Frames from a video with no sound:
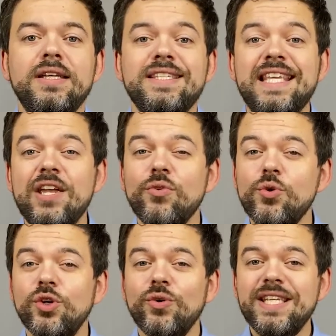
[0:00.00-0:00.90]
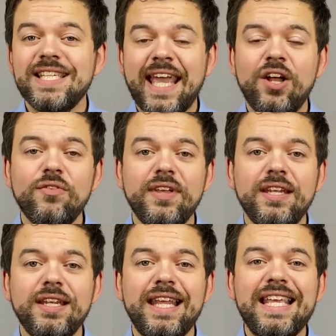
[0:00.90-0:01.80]
0 degrees
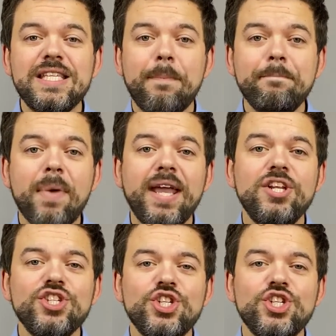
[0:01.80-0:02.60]
Kelvin is minus